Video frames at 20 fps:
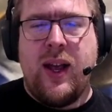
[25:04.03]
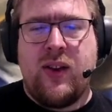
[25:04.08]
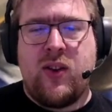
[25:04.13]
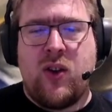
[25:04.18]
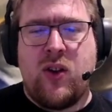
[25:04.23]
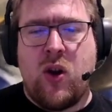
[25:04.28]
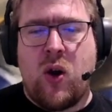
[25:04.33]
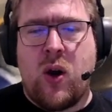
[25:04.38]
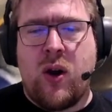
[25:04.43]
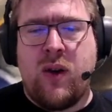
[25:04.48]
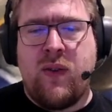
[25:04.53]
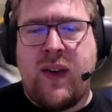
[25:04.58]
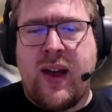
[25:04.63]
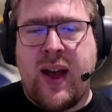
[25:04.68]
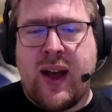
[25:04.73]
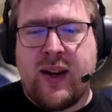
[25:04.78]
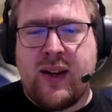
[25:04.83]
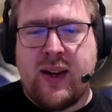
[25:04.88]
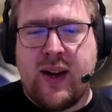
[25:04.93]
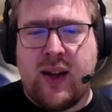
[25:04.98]
an
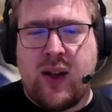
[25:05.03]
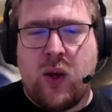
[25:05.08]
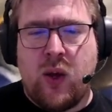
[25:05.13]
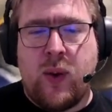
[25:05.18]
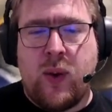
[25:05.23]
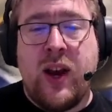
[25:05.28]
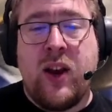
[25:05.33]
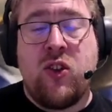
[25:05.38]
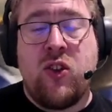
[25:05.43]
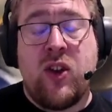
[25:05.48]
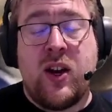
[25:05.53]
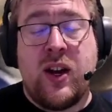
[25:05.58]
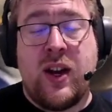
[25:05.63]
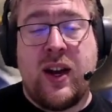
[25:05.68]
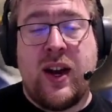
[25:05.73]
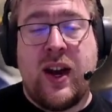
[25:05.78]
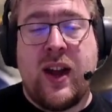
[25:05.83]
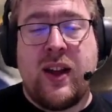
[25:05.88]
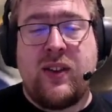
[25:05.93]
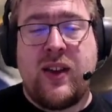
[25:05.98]
artifact and location, and
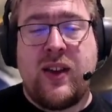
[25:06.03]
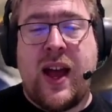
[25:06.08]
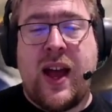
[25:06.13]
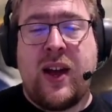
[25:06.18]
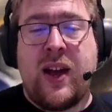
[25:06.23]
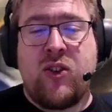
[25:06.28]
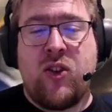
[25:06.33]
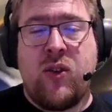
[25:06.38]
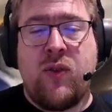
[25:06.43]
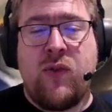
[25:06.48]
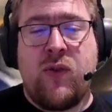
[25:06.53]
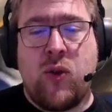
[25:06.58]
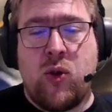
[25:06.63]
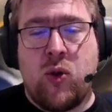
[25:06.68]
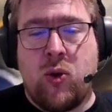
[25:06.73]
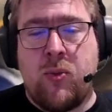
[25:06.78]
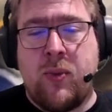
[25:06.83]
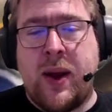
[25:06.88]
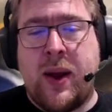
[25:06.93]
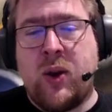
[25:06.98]
it has action for the
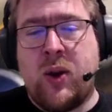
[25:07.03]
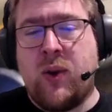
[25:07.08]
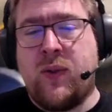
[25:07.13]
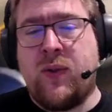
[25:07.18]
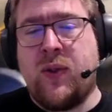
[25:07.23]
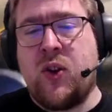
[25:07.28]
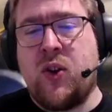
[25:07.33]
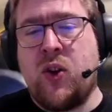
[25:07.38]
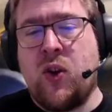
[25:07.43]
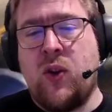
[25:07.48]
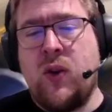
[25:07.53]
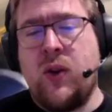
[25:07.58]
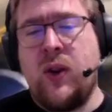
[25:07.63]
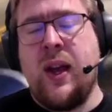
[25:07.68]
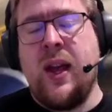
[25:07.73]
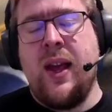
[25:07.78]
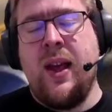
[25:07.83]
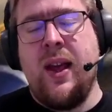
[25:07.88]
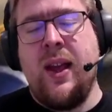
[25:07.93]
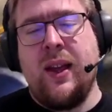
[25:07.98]
remainder of the turn.
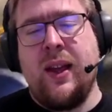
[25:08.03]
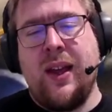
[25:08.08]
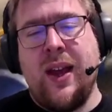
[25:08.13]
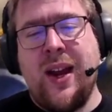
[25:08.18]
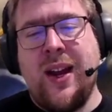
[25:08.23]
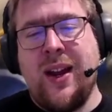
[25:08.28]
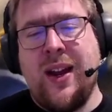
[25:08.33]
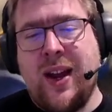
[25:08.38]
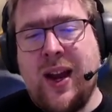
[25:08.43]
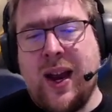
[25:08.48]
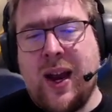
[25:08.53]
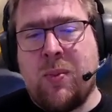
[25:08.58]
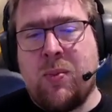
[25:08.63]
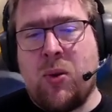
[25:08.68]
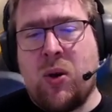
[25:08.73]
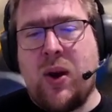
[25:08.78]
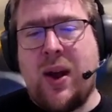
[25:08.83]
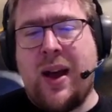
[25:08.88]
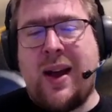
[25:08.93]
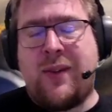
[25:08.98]
Gain an
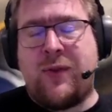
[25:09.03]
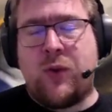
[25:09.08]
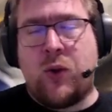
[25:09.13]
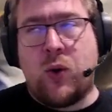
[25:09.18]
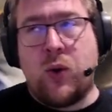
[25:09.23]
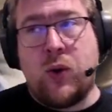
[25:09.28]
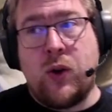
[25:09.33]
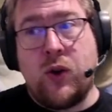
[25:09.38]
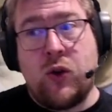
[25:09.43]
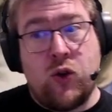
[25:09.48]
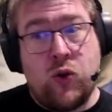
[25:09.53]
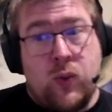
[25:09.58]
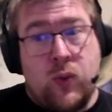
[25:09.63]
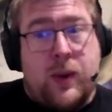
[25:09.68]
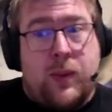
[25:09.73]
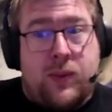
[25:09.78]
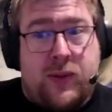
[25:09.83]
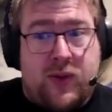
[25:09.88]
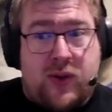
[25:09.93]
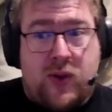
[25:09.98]
amber after a creature
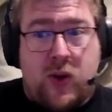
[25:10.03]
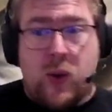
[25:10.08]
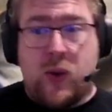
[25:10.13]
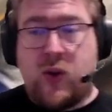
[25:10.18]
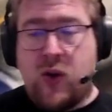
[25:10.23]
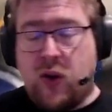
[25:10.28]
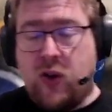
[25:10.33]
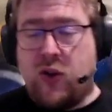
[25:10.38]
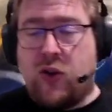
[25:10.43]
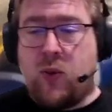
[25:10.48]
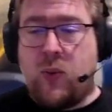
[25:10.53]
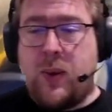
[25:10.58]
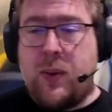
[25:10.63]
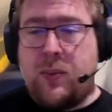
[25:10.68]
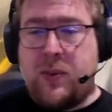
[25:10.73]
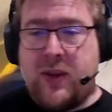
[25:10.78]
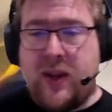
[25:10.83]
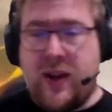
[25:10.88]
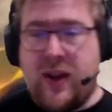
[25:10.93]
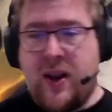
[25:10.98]
reaps. So it turns your
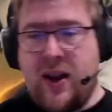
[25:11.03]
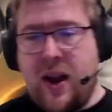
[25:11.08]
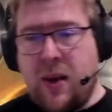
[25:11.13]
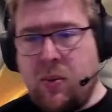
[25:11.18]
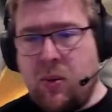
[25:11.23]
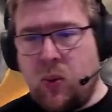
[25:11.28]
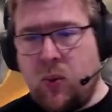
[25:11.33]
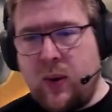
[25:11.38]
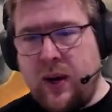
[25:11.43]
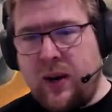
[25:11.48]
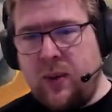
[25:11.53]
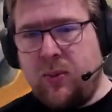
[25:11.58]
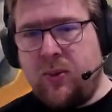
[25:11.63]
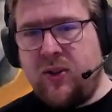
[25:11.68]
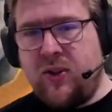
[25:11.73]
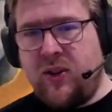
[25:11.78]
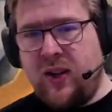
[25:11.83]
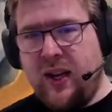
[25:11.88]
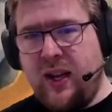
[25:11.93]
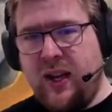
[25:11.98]
reaps into double
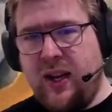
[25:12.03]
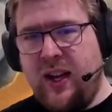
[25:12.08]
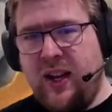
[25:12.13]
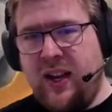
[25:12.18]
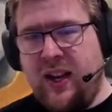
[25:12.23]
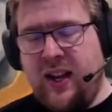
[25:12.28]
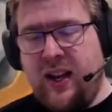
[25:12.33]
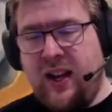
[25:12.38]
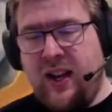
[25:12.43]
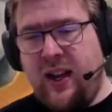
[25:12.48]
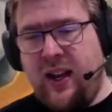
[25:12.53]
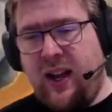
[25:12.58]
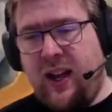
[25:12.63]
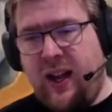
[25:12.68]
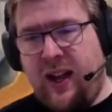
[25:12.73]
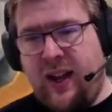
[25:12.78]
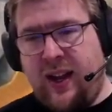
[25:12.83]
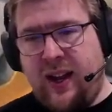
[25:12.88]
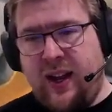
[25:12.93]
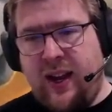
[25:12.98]
reaps.
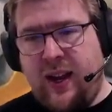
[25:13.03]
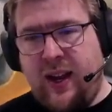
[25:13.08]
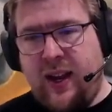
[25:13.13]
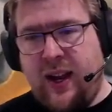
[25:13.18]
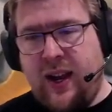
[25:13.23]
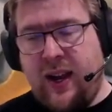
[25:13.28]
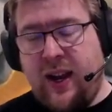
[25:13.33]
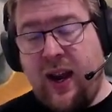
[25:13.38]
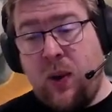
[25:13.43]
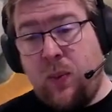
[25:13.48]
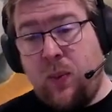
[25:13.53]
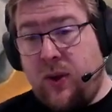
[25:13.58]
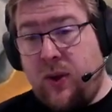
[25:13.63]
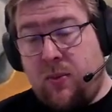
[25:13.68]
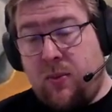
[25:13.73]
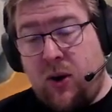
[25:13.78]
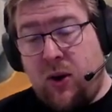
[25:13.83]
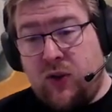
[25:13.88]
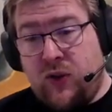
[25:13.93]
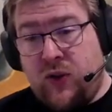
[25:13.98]
Again, with a
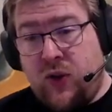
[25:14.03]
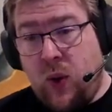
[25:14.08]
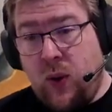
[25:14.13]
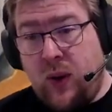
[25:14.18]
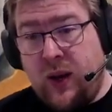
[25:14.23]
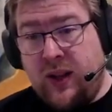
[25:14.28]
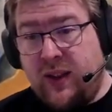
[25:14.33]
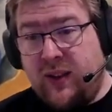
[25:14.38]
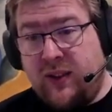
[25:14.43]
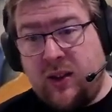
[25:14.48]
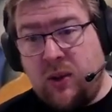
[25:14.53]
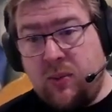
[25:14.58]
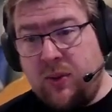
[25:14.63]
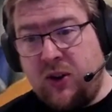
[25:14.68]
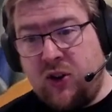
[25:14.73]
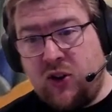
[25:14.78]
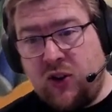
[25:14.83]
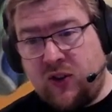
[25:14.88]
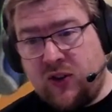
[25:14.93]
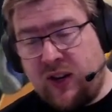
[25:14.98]
Mars token, this can be
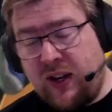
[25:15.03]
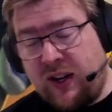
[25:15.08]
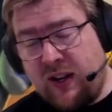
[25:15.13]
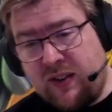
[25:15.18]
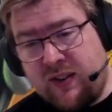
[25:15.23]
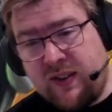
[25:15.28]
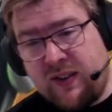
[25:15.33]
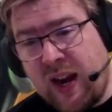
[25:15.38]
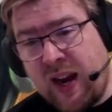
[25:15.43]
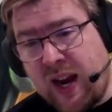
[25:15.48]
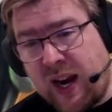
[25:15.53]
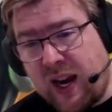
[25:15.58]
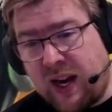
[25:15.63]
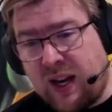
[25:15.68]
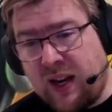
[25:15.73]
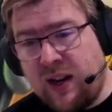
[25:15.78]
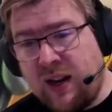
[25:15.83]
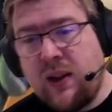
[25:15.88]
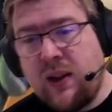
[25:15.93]
just insane.